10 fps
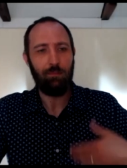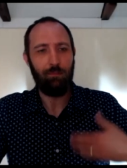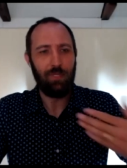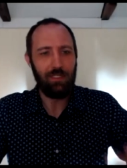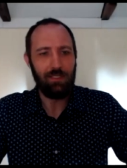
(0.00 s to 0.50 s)

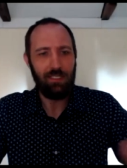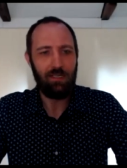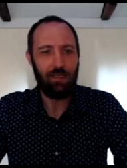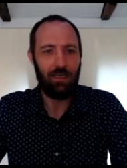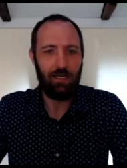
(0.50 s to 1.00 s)

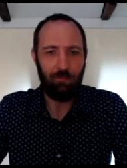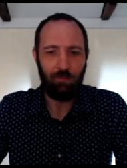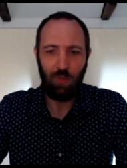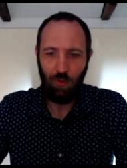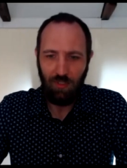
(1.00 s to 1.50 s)
building
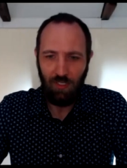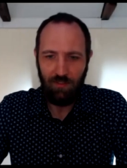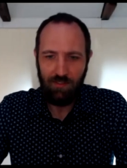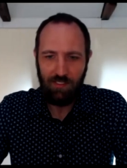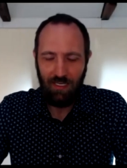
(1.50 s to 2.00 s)

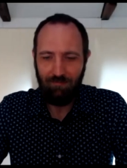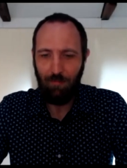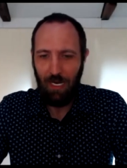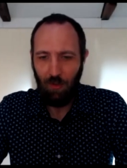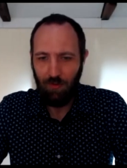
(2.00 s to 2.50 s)
protocols to kind of
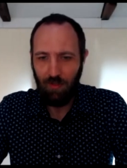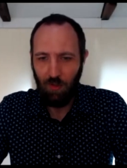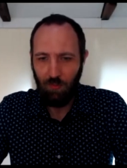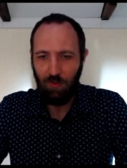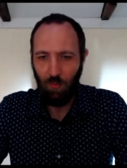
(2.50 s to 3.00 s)
power the
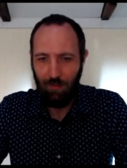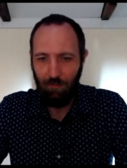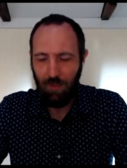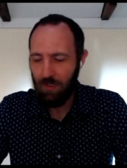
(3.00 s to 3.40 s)
open web,